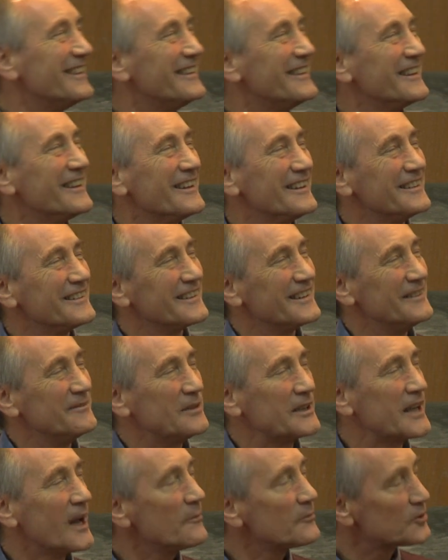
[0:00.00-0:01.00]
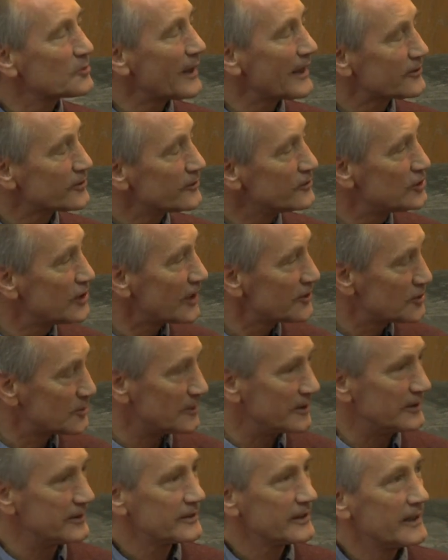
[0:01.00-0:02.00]
It becomes a matter of
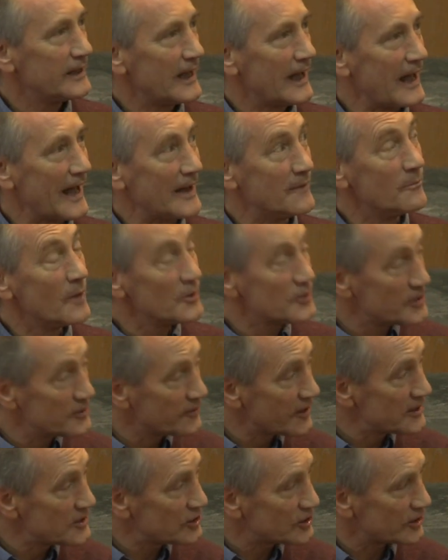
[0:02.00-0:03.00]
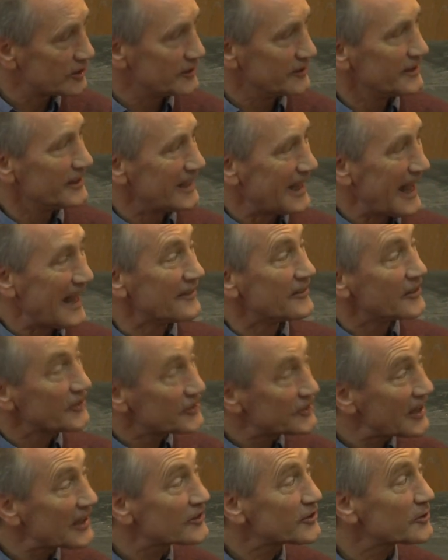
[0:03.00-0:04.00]
judgment and motivation and
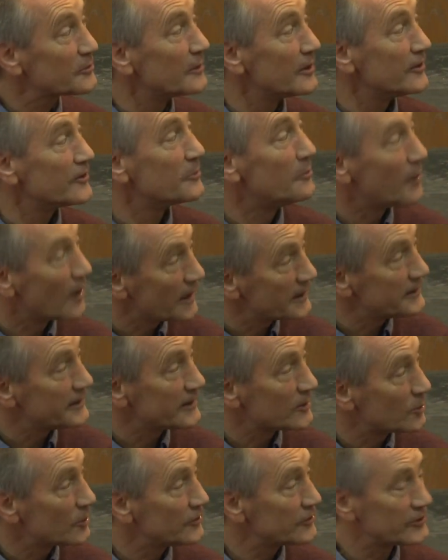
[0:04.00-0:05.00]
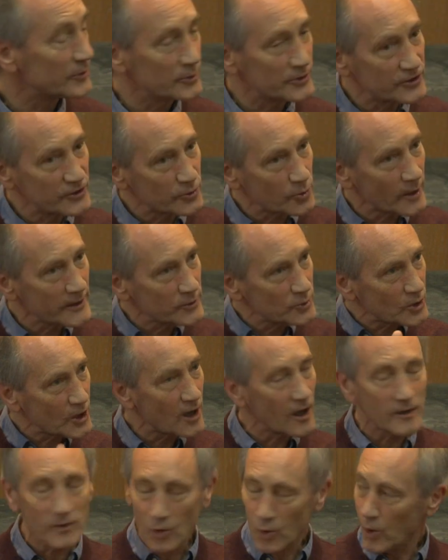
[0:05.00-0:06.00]
assessment by the Inquisitor, which is why you
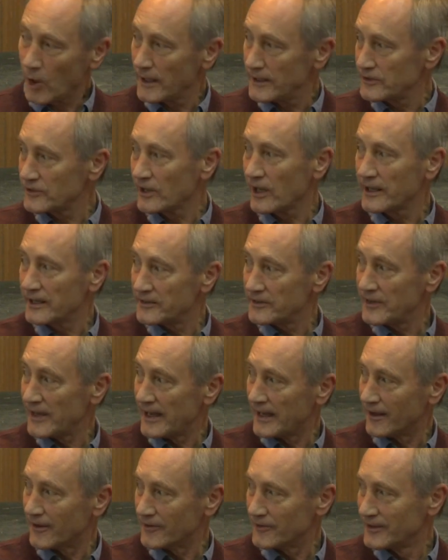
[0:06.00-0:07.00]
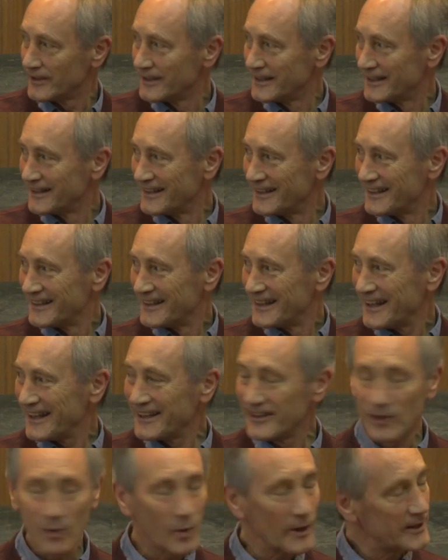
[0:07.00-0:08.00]
can't quite tie it down
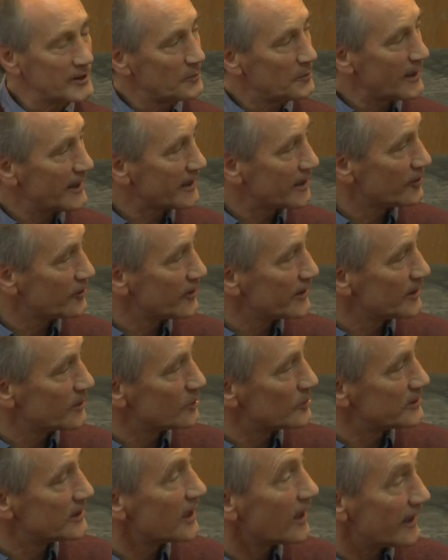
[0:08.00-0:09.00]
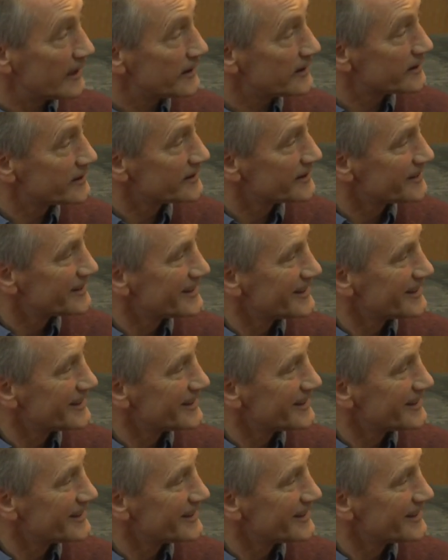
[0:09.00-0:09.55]
in the way that Beccaria would like.